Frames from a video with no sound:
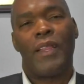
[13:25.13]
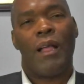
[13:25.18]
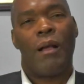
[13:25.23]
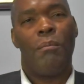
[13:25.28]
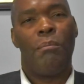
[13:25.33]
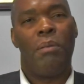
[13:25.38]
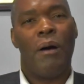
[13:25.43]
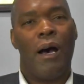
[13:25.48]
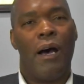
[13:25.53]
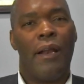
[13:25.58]

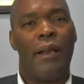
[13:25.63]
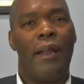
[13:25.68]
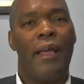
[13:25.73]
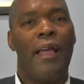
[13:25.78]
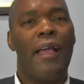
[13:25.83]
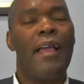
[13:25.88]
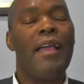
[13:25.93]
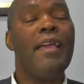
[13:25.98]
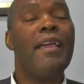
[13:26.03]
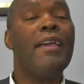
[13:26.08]
But
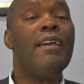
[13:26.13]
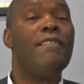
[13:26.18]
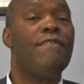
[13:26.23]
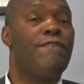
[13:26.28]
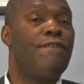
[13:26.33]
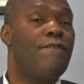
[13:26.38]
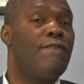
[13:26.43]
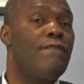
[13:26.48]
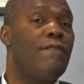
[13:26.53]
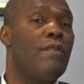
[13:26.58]

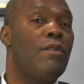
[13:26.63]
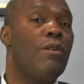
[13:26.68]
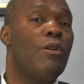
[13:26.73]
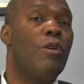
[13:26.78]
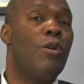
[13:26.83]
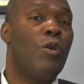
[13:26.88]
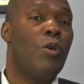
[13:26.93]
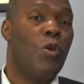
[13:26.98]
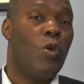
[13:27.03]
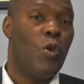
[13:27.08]
if
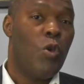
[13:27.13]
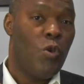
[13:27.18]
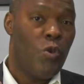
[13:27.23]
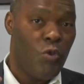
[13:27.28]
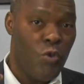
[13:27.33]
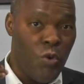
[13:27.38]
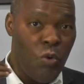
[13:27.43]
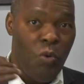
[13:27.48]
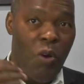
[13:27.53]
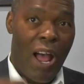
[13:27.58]

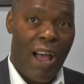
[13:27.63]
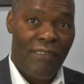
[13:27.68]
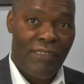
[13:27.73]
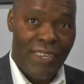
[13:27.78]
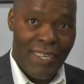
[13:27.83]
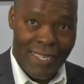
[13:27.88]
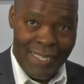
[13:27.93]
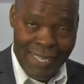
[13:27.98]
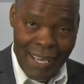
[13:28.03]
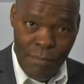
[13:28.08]
you have
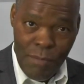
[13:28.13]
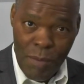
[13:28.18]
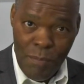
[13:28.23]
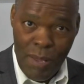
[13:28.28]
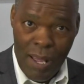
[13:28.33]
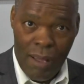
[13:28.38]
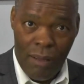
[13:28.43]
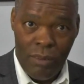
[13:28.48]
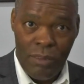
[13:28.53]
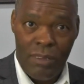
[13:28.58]
the same
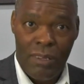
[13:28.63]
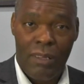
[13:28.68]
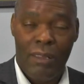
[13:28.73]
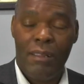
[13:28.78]
amount